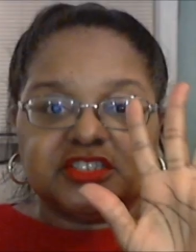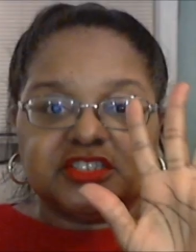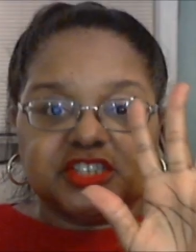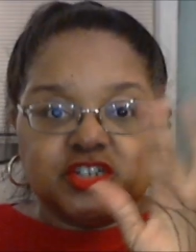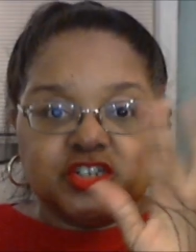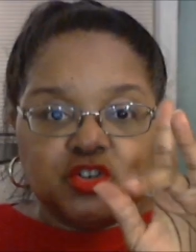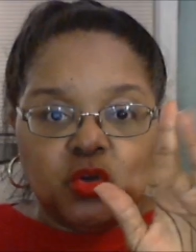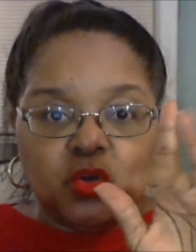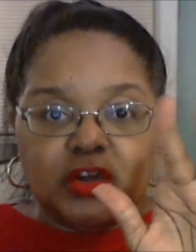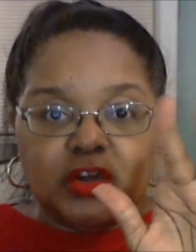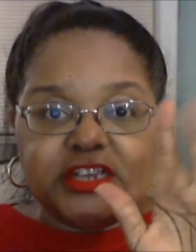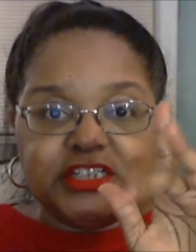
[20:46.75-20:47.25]
the
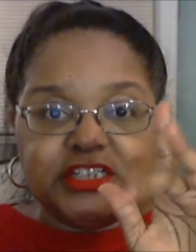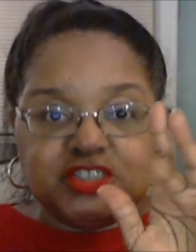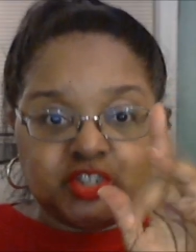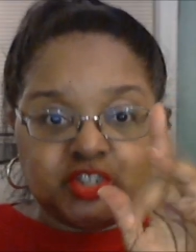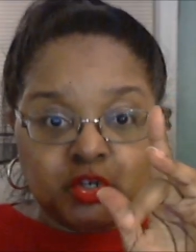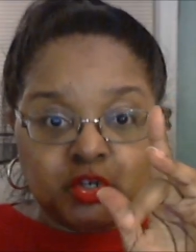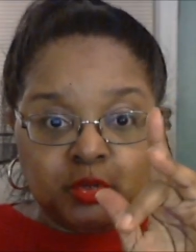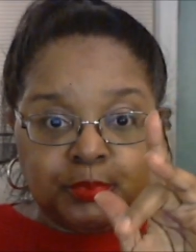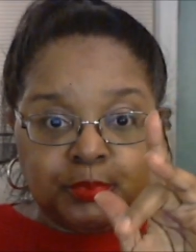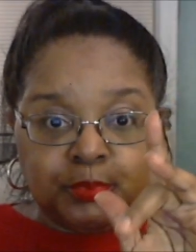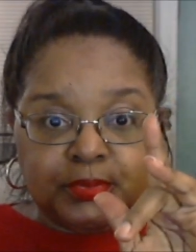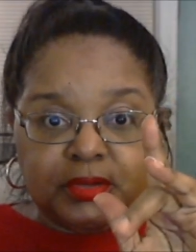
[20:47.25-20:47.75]
naughty
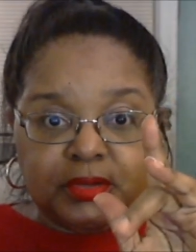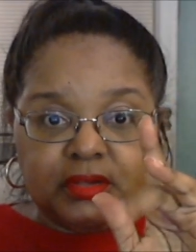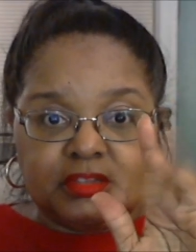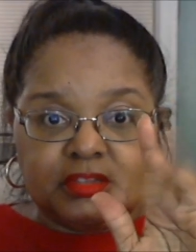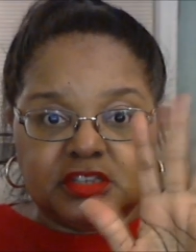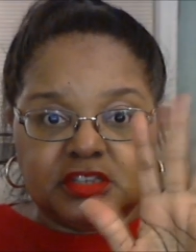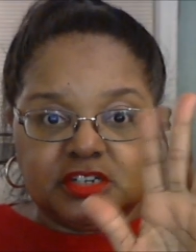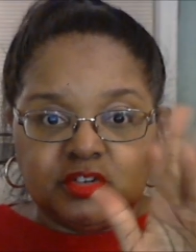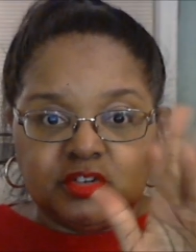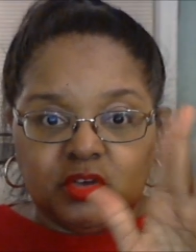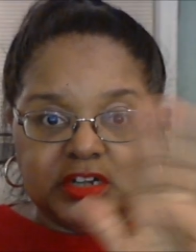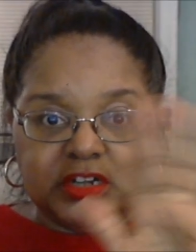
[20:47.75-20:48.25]
dupe,
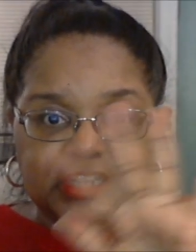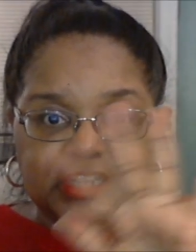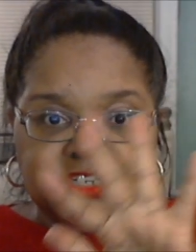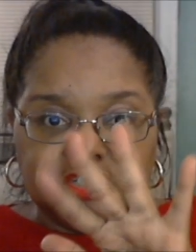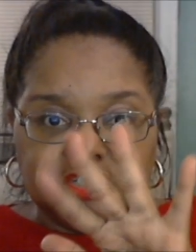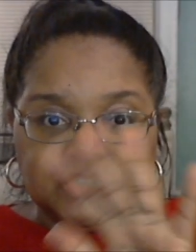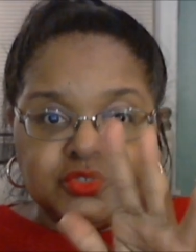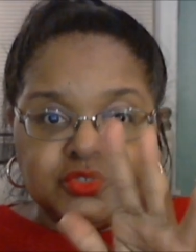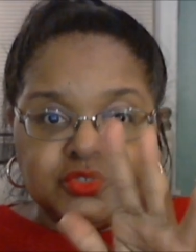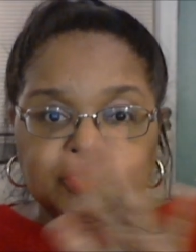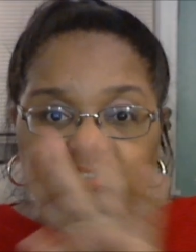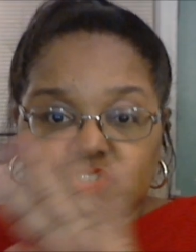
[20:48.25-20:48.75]
the naughty
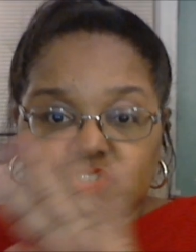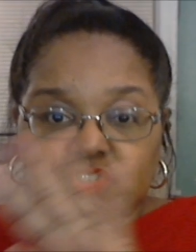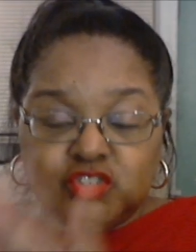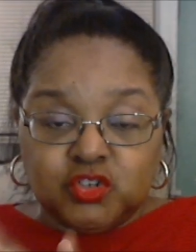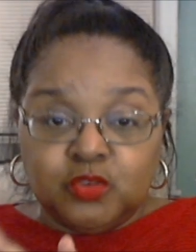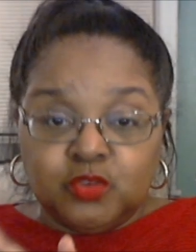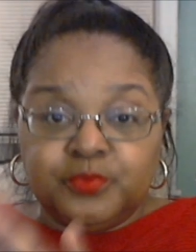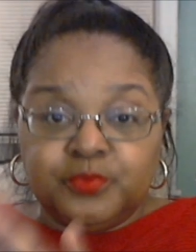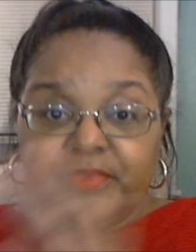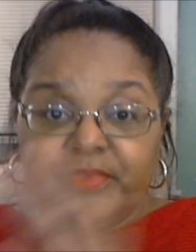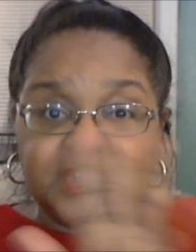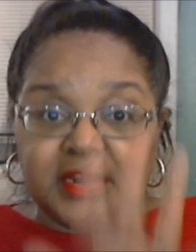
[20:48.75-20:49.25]
nudes
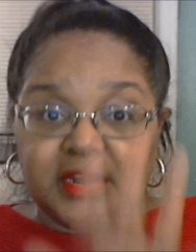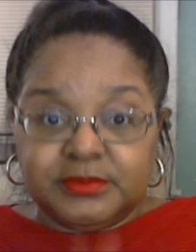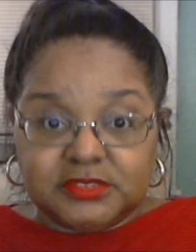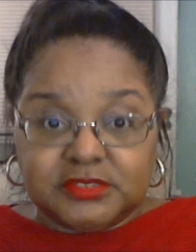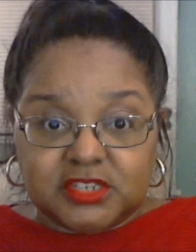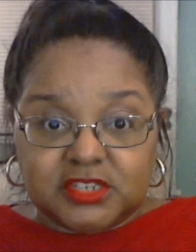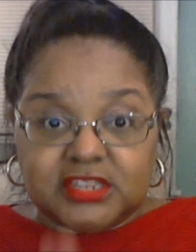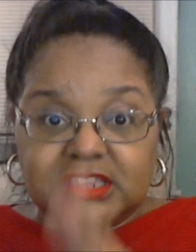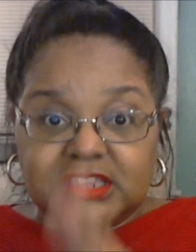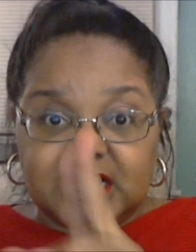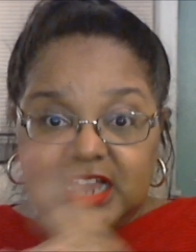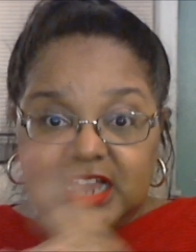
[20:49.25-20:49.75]
dupe that I'm
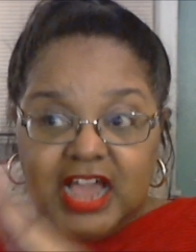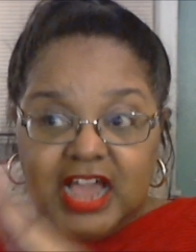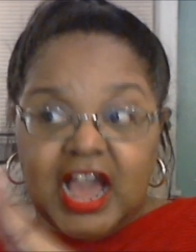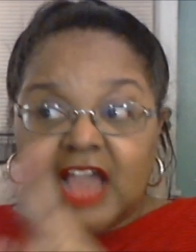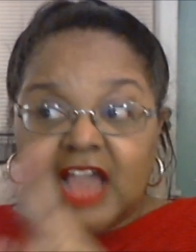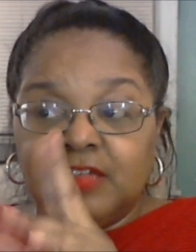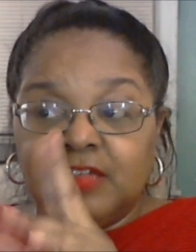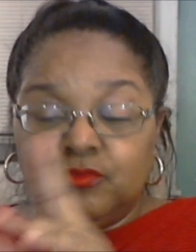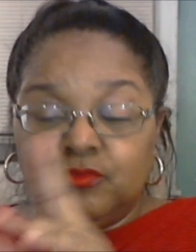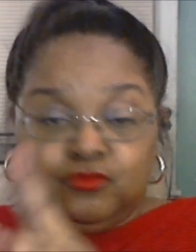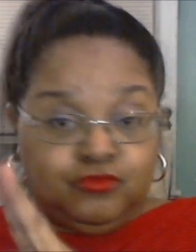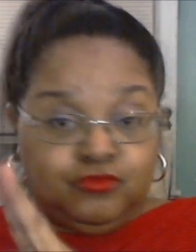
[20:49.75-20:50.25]
that
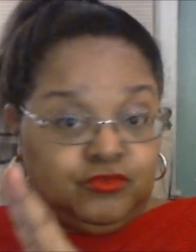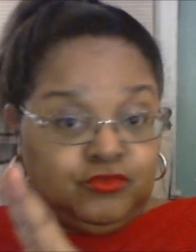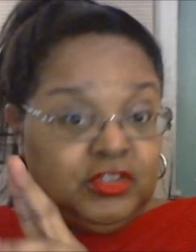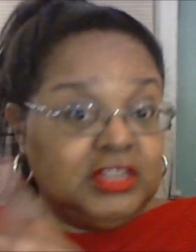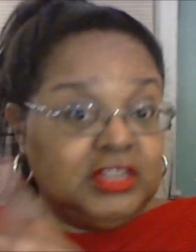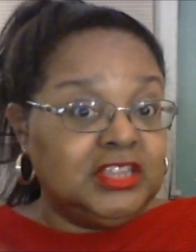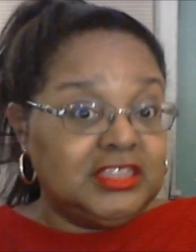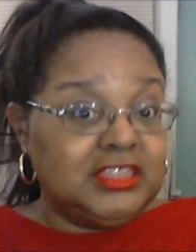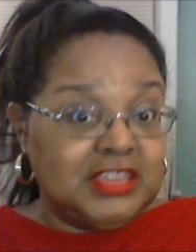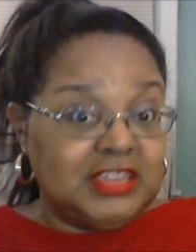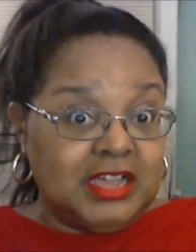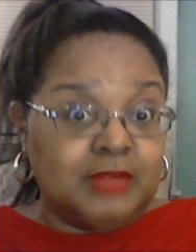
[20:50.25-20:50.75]
I
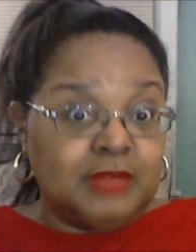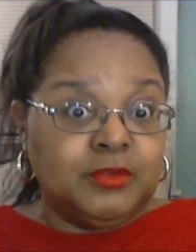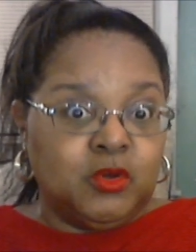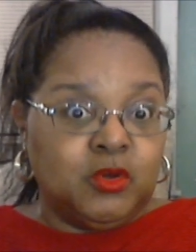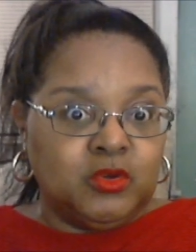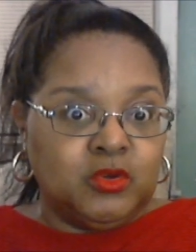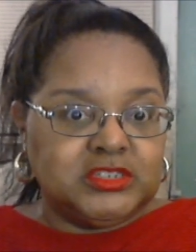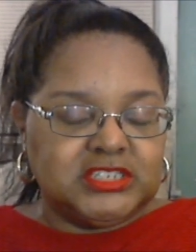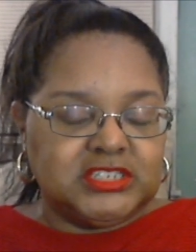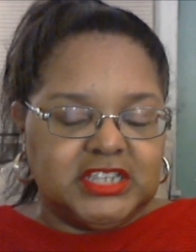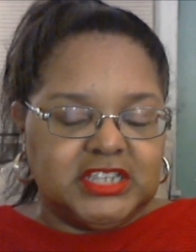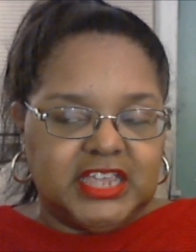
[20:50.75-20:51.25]
really think I'm
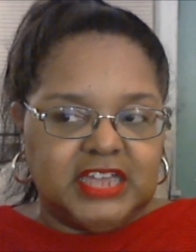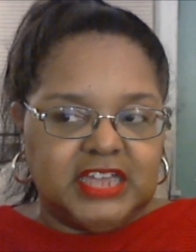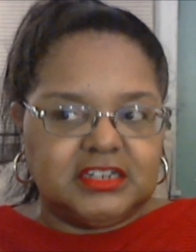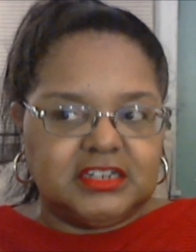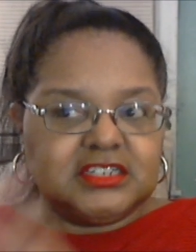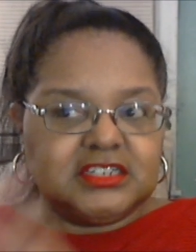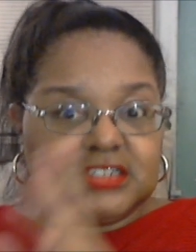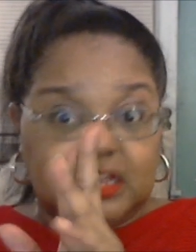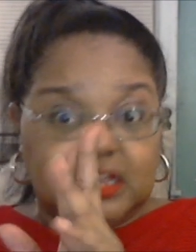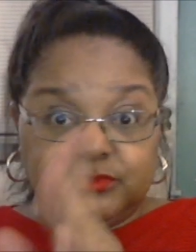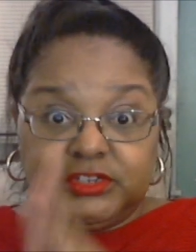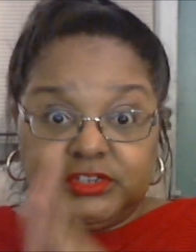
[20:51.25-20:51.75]
going to get
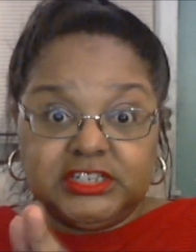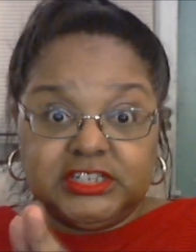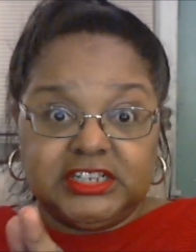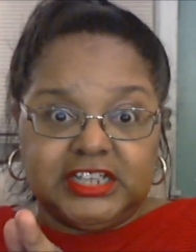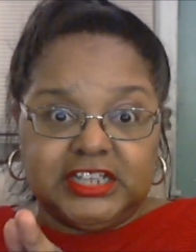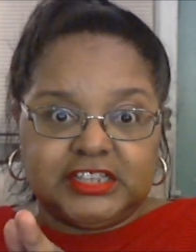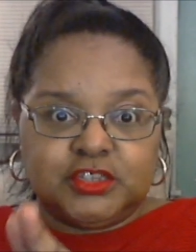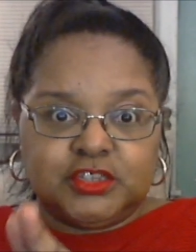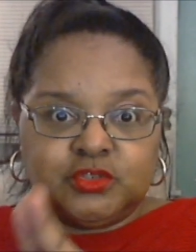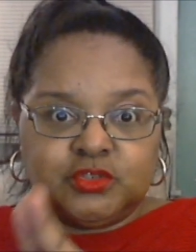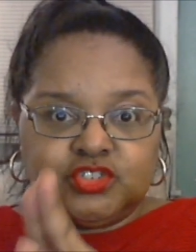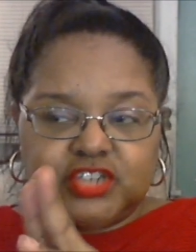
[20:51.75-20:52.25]
because I really
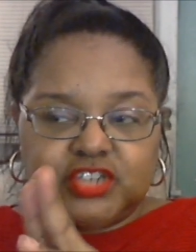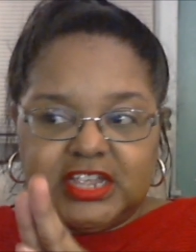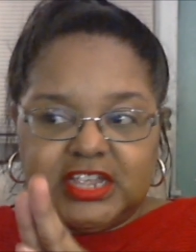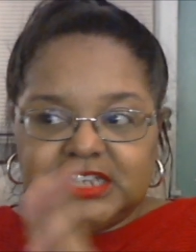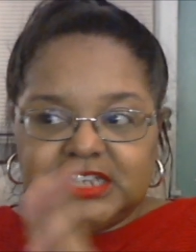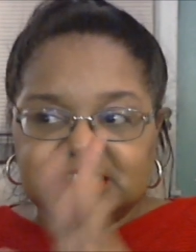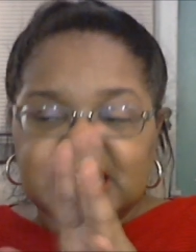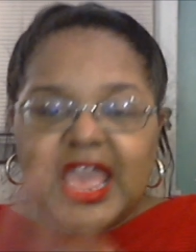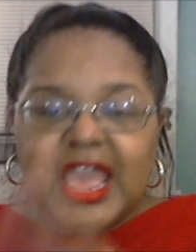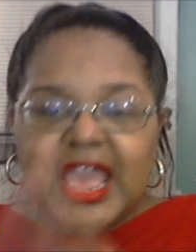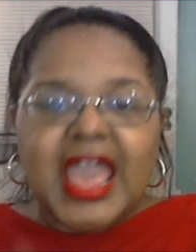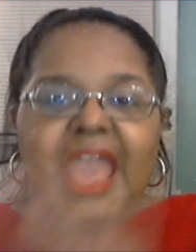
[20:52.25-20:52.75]
like those shades,